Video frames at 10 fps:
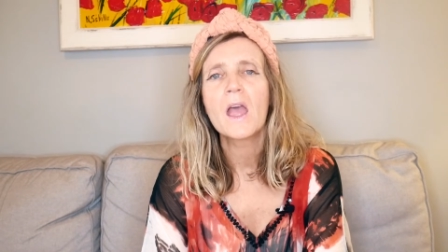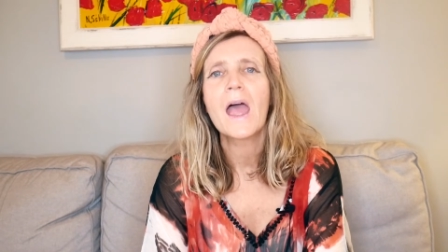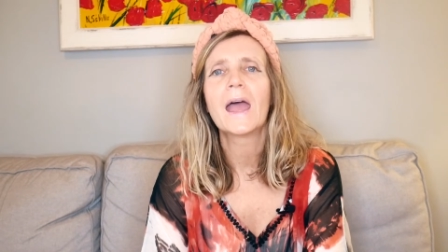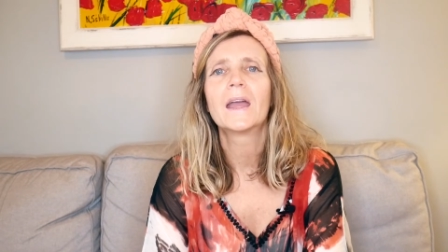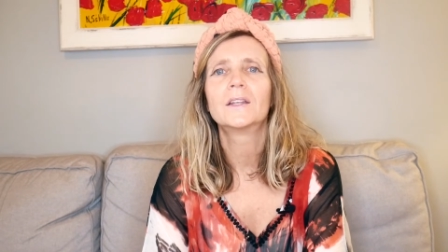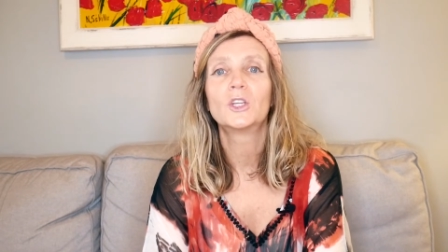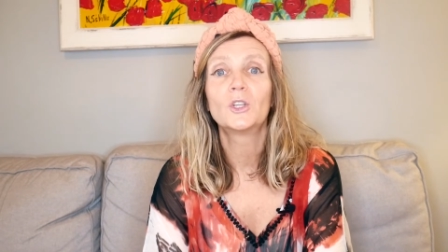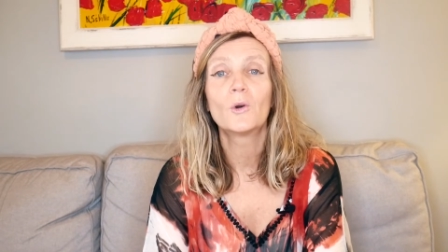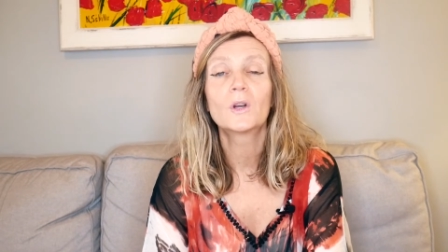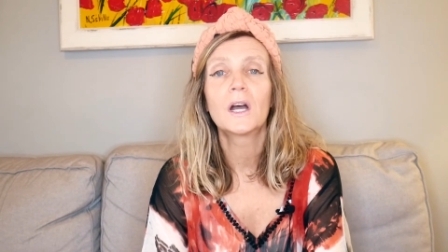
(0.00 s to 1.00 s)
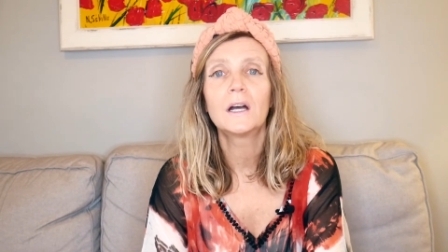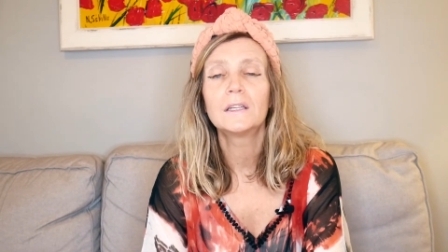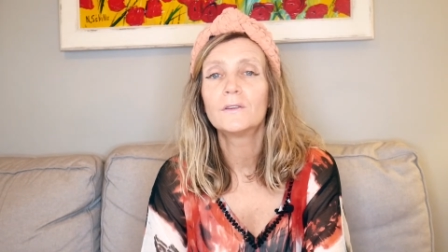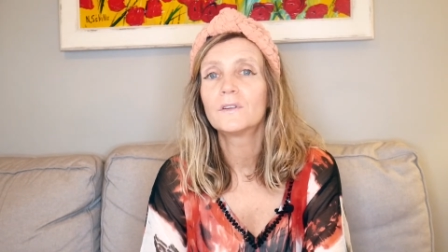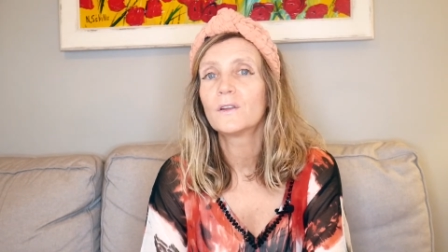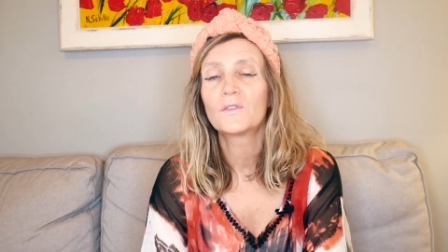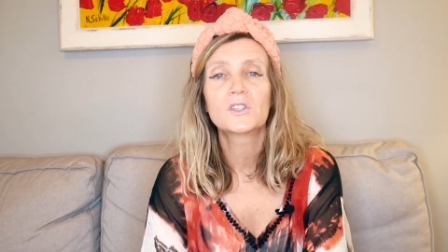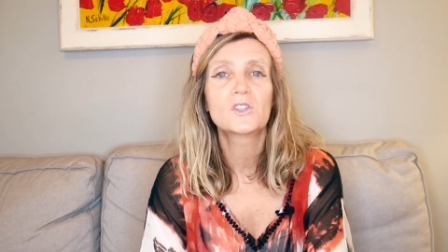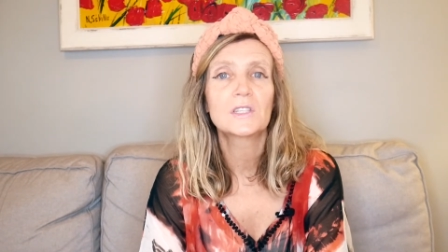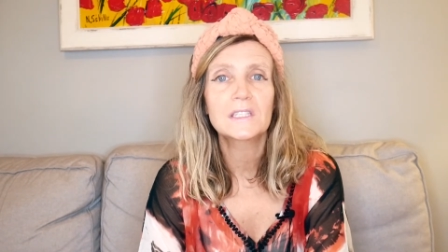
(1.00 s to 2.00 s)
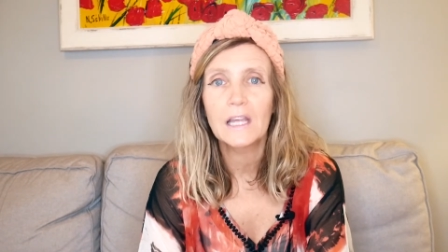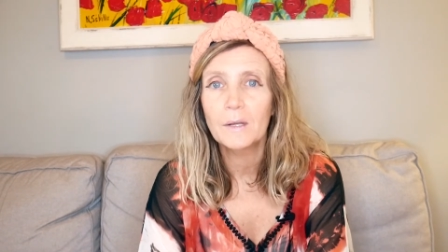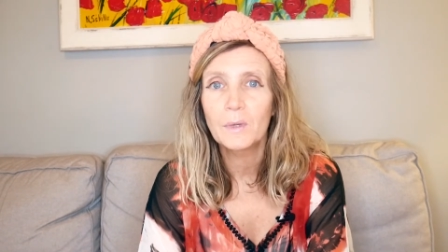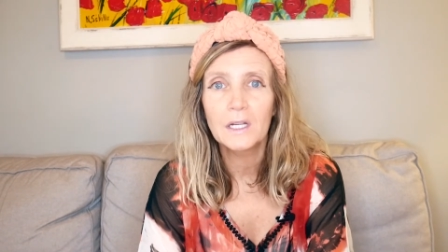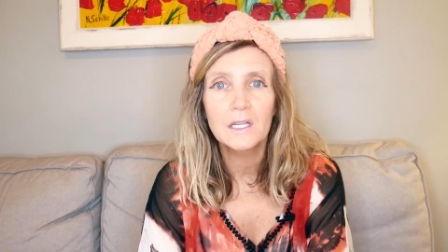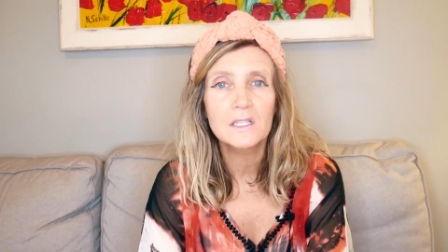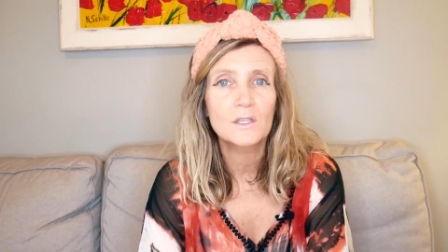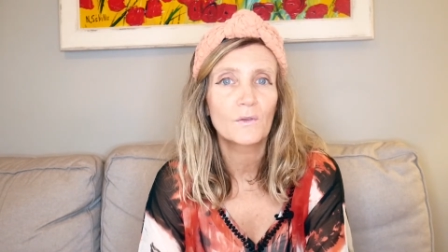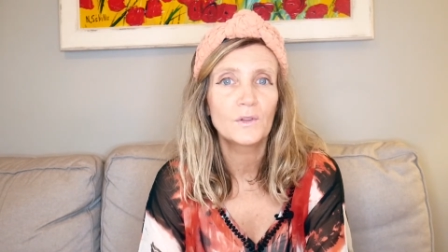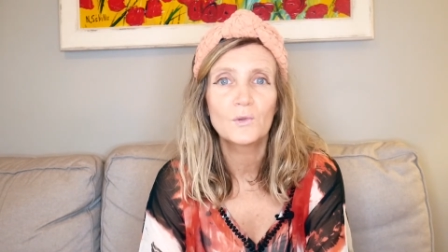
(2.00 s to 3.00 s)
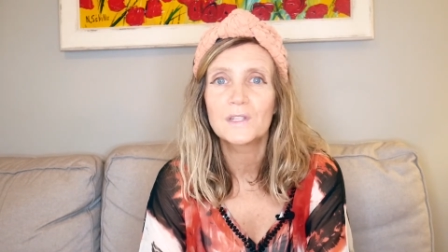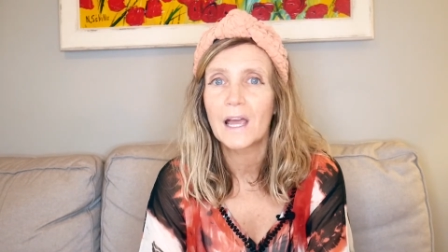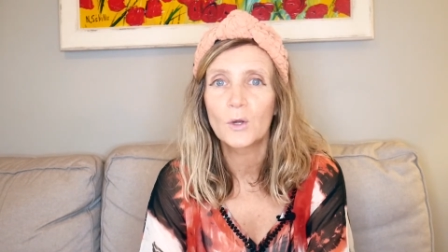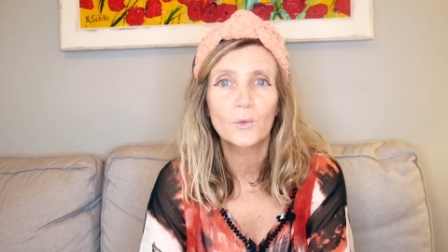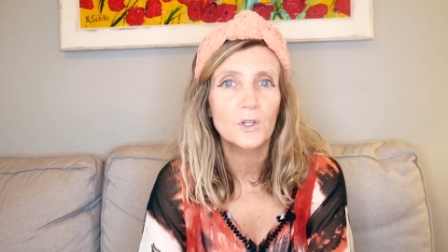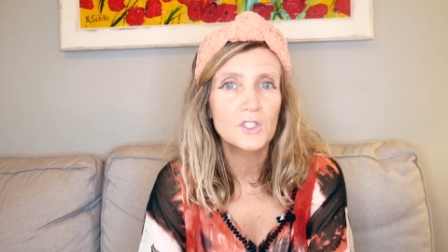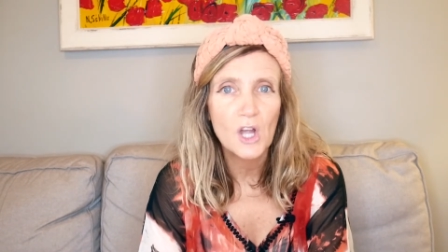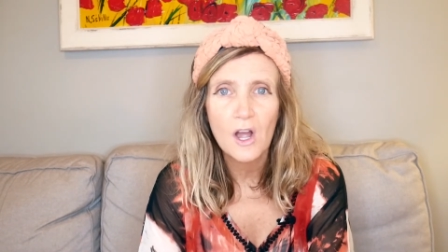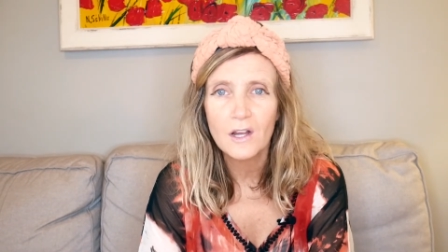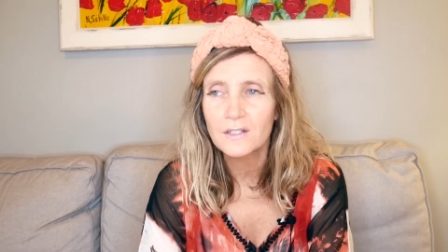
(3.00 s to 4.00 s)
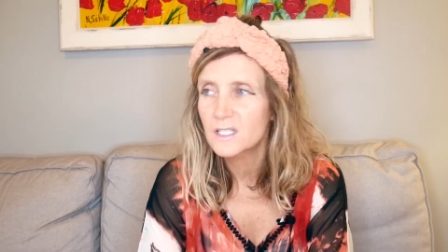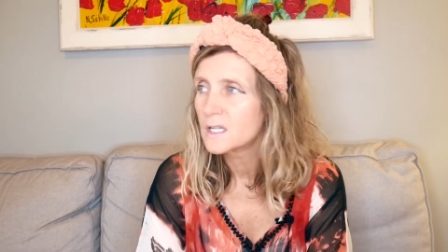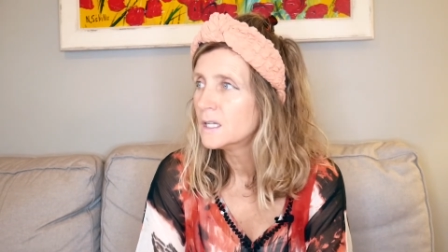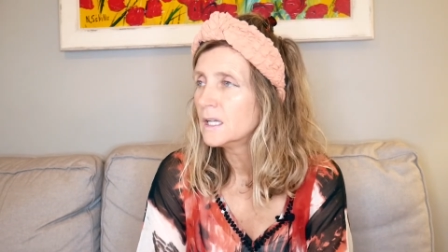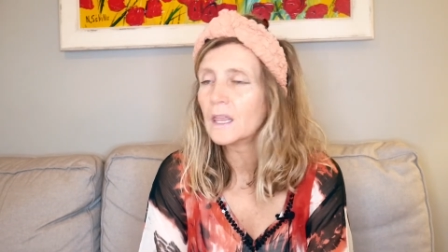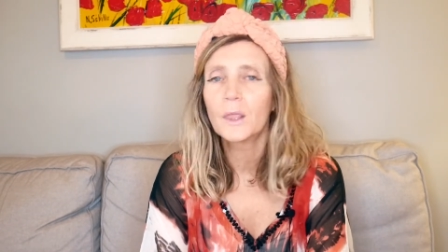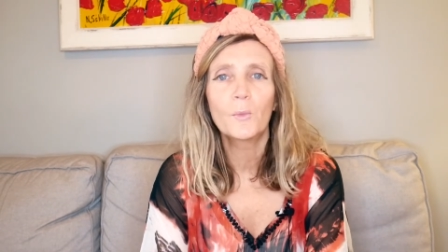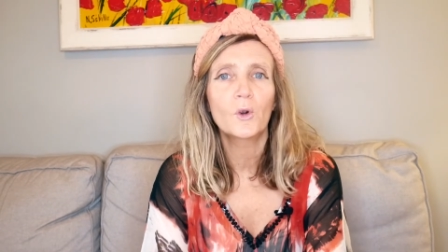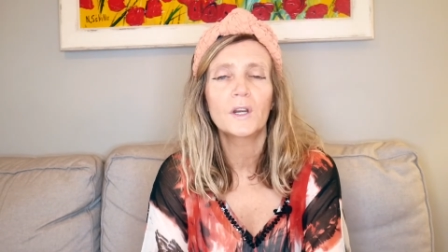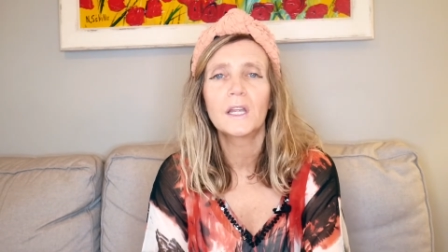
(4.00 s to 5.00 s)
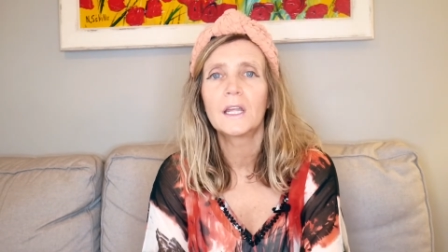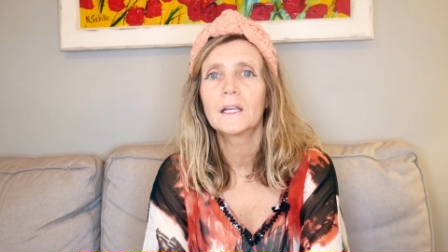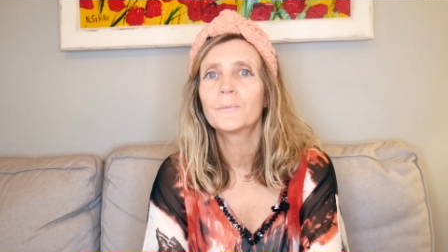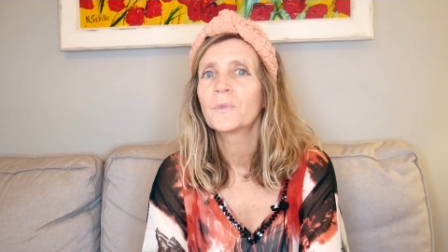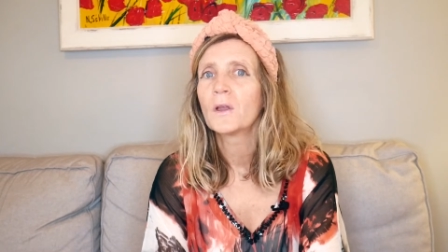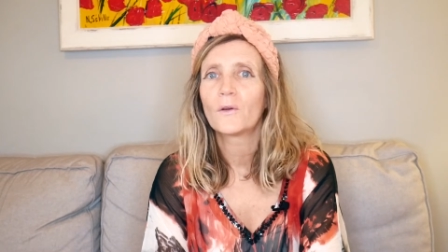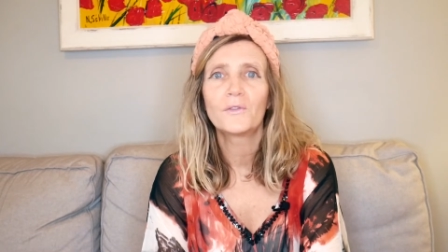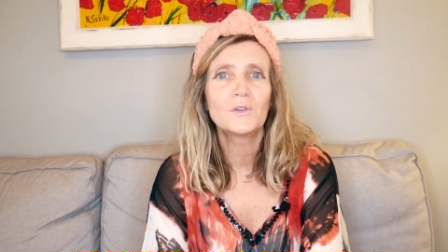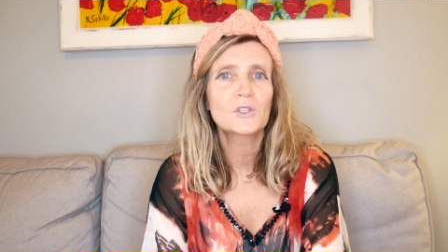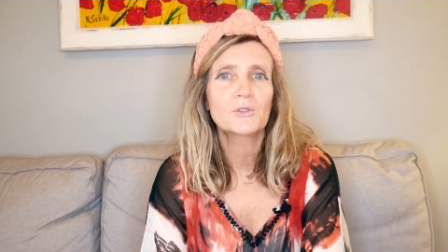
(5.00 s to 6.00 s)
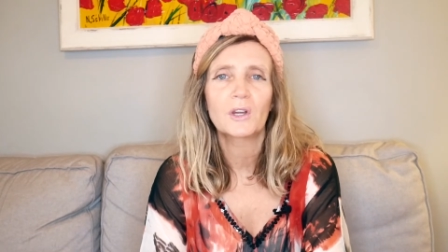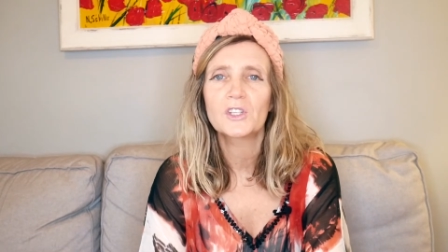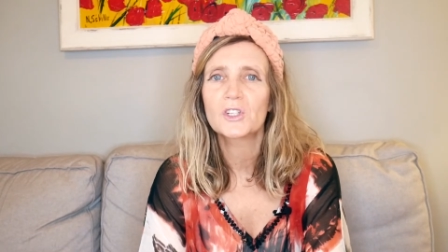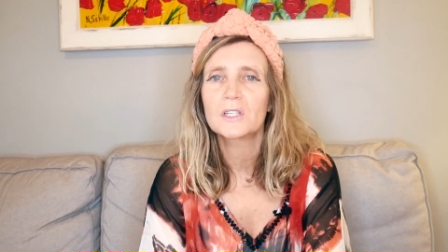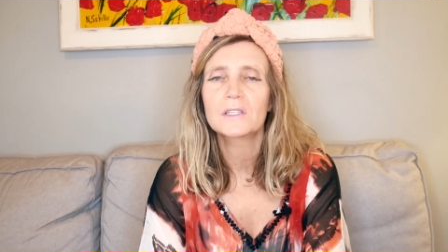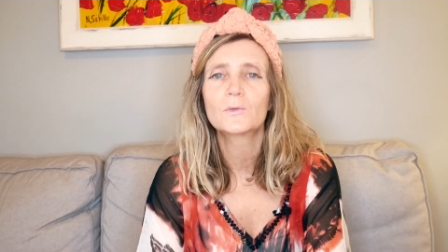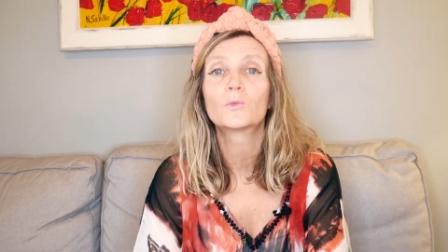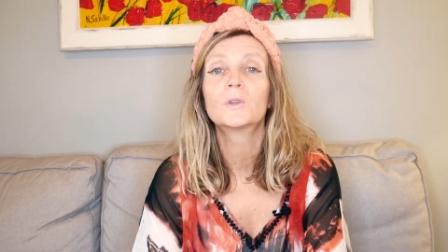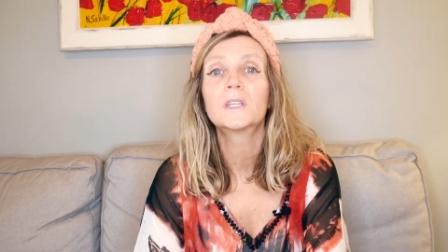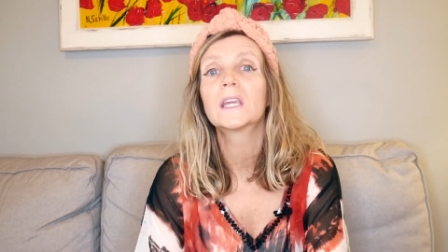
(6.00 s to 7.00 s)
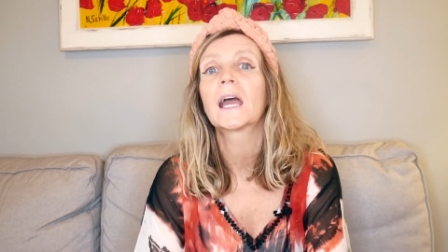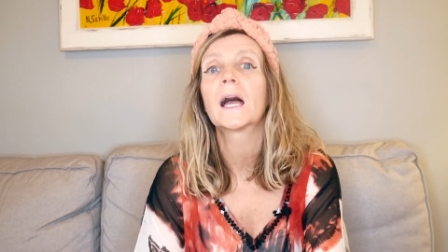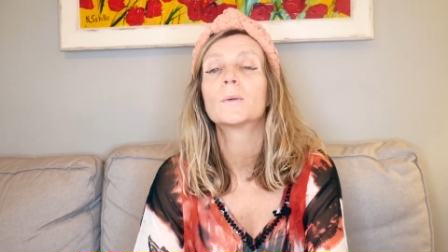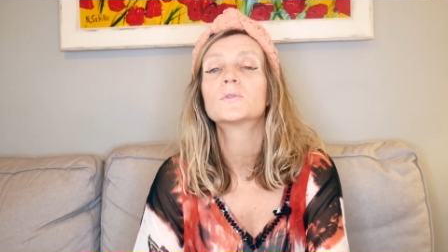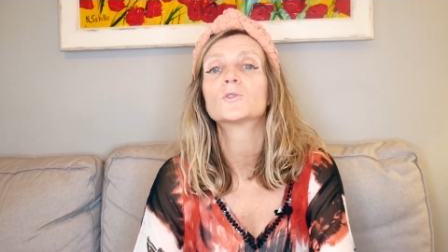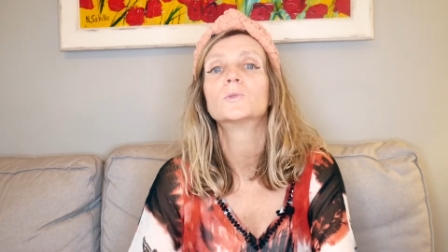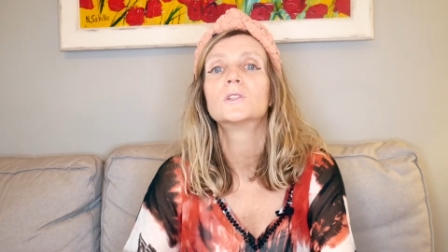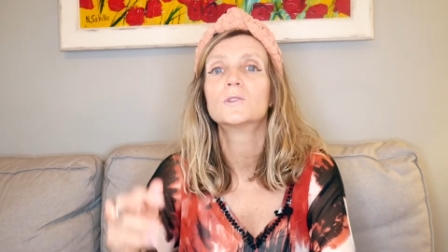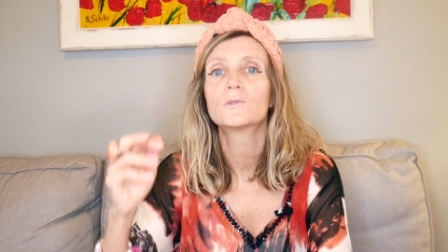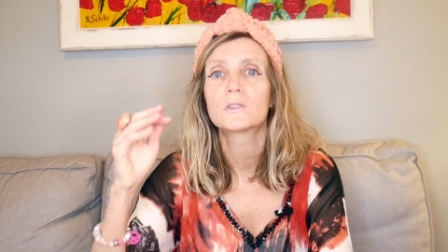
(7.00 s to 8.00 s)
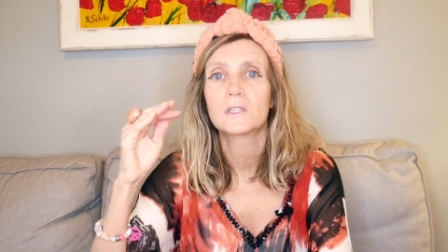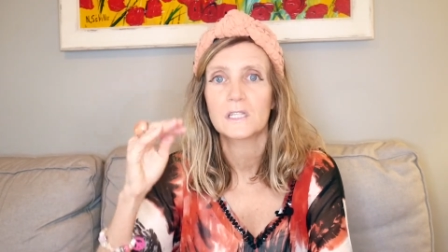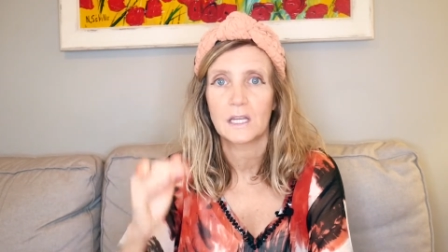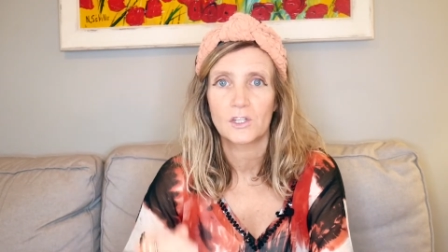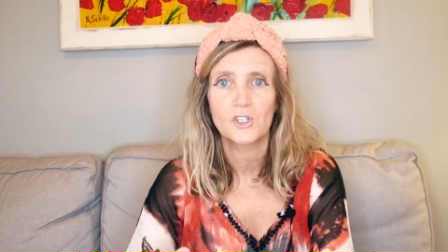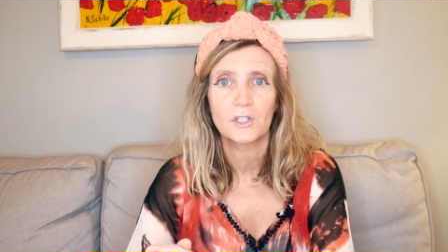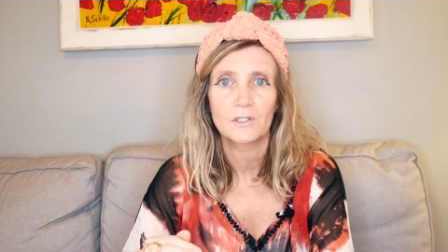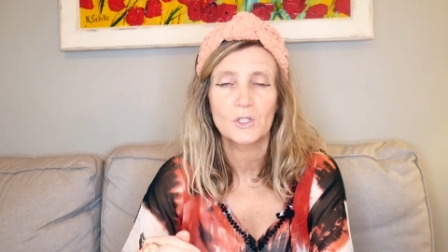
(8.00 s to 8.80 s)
and yoga even if it's just 10 minutes, a few downward dogs in the morning, a few stretches really help to reduce the tension.